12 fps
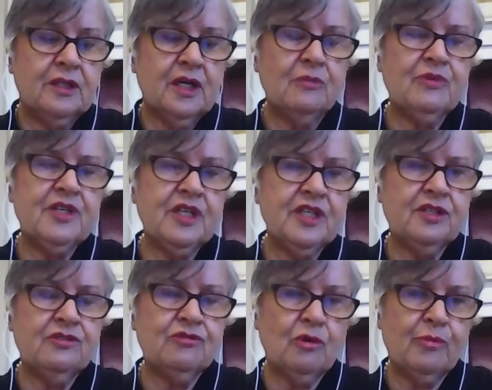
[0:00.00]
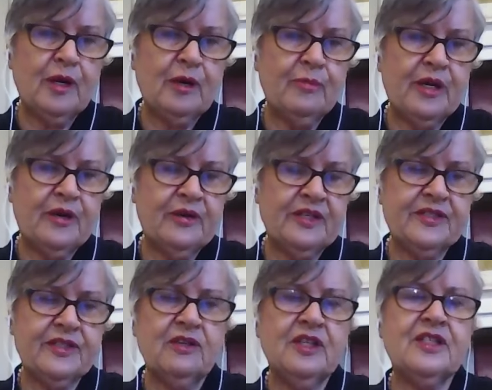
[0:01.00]
And we need to drop our barriers.
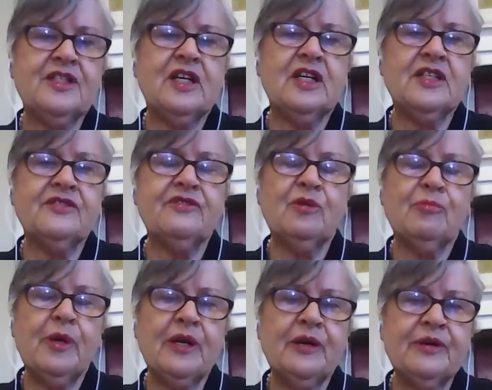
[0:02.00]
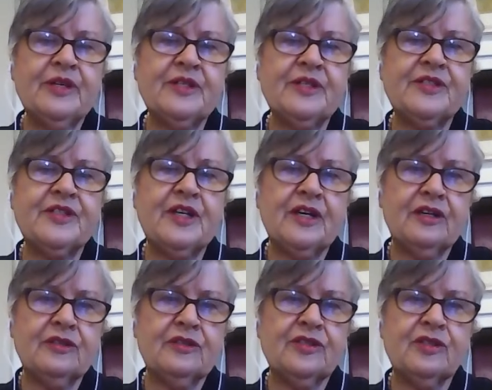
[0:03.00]
So let's ask for our barriers
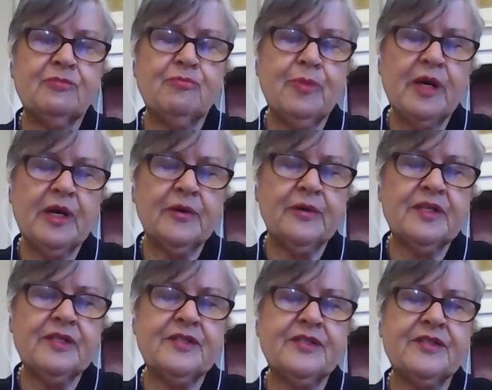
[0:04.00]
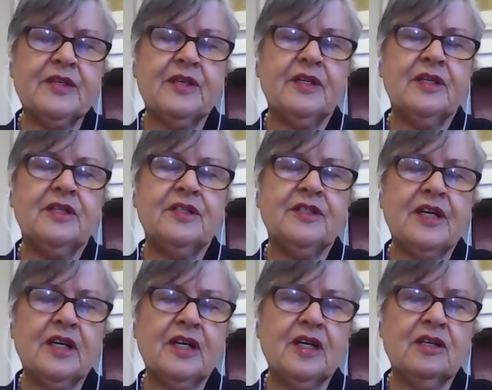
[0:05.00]
down. So barriers
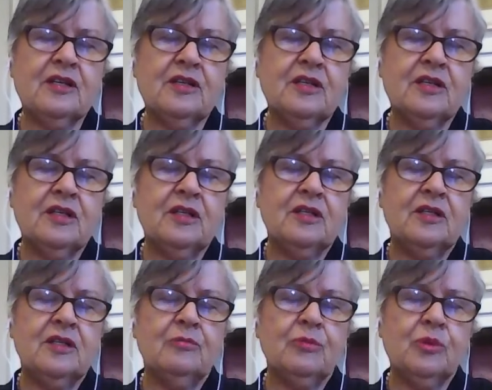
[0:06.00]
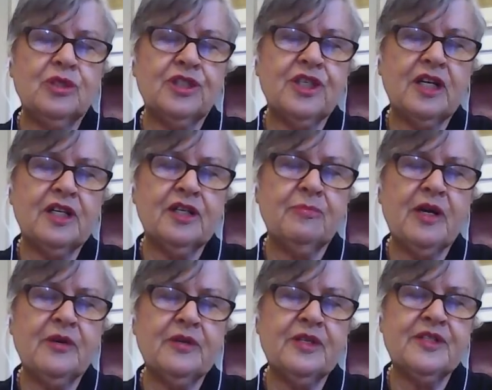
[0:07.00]
down. Push down the
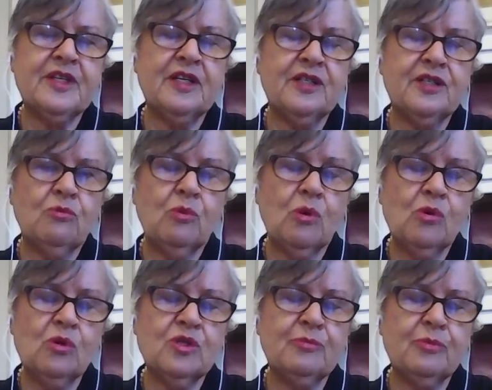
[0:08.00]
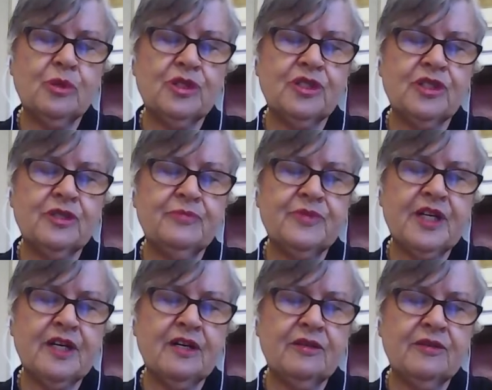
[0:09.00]
barriers and the walls. Push them
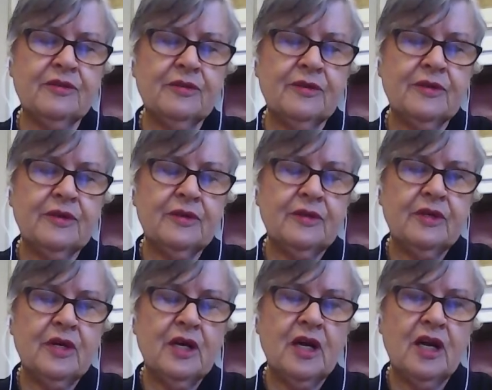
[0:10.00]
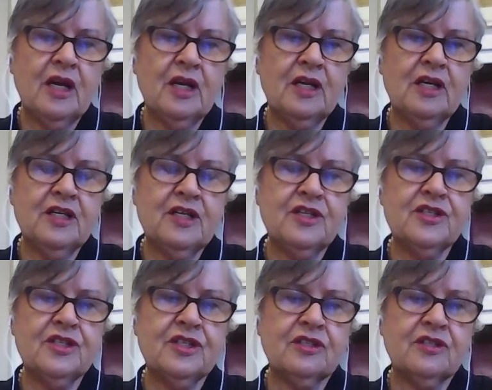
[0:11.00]
down. And
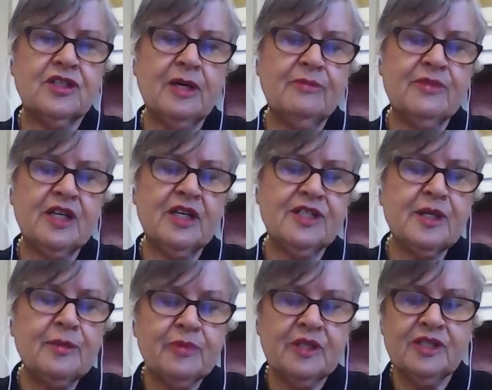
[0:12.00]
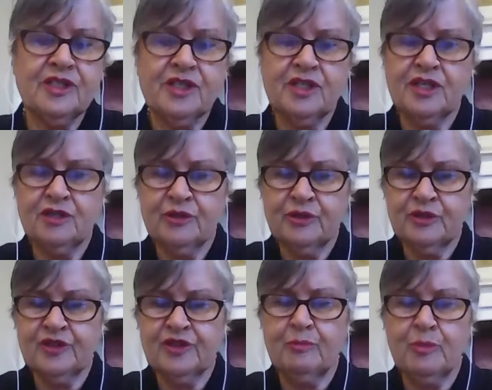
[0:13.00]
tap down deep into the
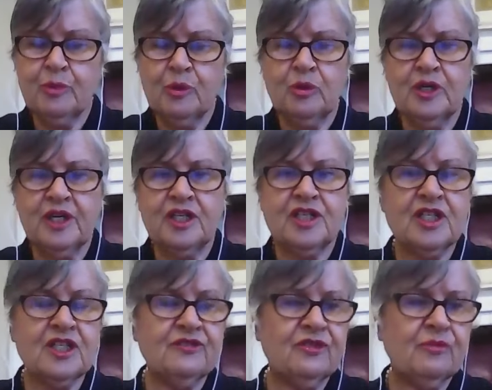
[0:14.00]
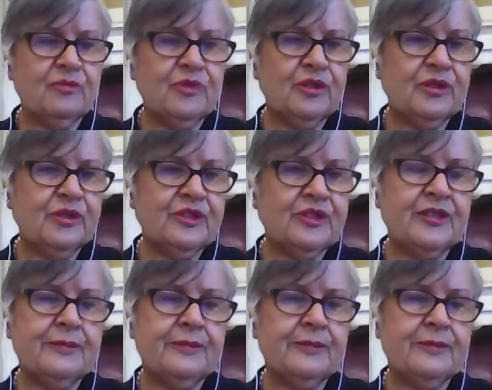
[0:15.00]
earth and pull energies from the earth.